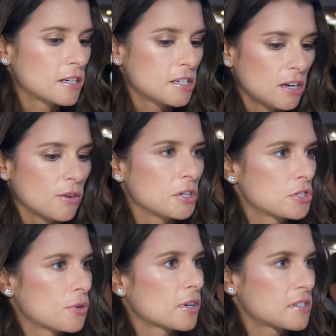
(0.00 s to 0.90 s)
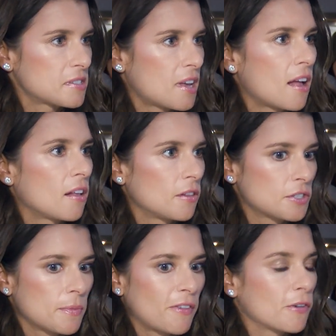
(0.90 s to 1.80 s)
continuing to excel
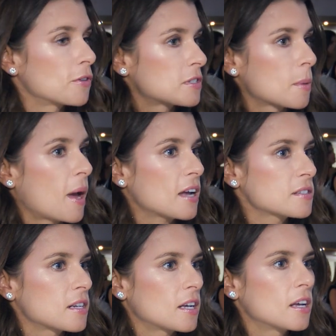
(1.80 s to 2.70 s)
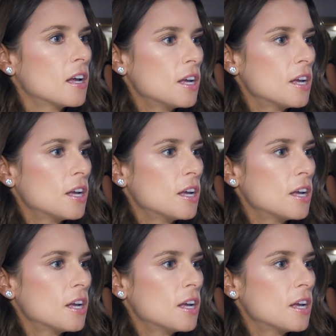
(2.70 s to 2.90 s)
to my furthest capacity.